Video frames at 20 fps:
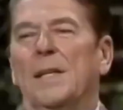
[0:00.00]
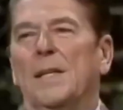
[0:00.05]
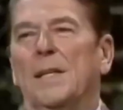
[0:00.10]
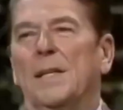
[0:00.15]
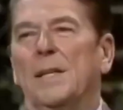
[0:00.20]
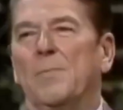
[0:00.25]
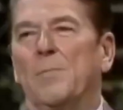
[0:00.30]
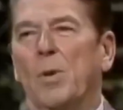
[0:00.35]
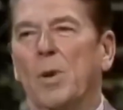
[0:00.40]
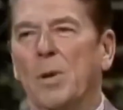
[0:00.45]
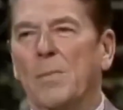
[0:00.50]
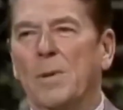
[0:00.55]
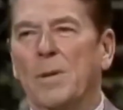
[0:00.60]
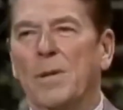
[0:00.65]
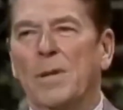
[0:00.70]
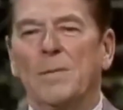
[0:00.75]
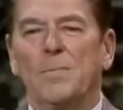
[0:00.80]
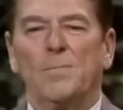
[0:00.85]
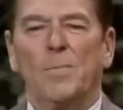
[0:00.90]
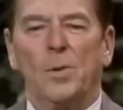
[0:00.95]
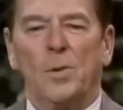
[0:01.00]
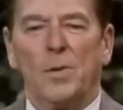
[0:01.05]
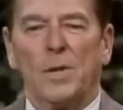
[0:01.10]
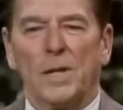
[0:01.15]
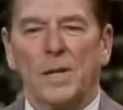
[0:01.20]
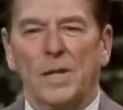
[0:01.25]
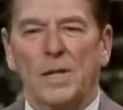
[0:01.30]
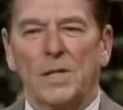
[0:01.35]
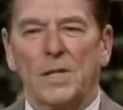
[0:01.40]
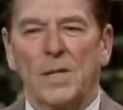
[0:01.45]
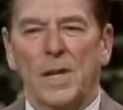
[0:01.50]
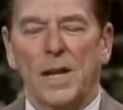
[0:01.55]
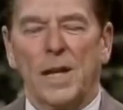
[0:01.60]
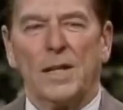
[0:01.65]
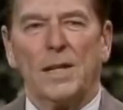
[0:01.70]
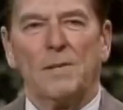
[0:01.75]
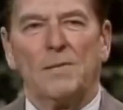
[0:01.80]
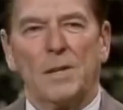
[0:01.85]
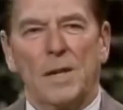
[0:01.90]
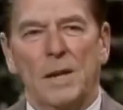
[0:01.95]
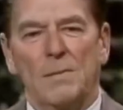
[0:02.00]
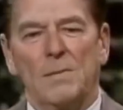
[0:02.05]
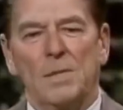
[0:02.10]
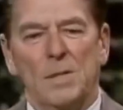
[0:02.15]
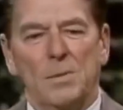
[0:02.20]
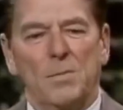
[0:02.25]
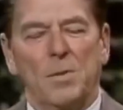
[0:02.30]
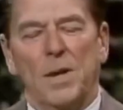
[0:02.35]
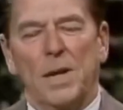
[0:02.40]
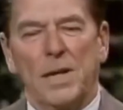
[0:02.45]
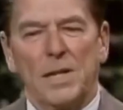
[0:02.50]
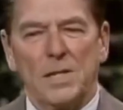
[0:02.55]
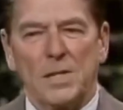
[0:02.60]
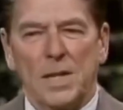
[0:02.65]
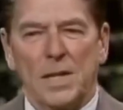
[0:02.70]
The permanent employees, and they've come to the place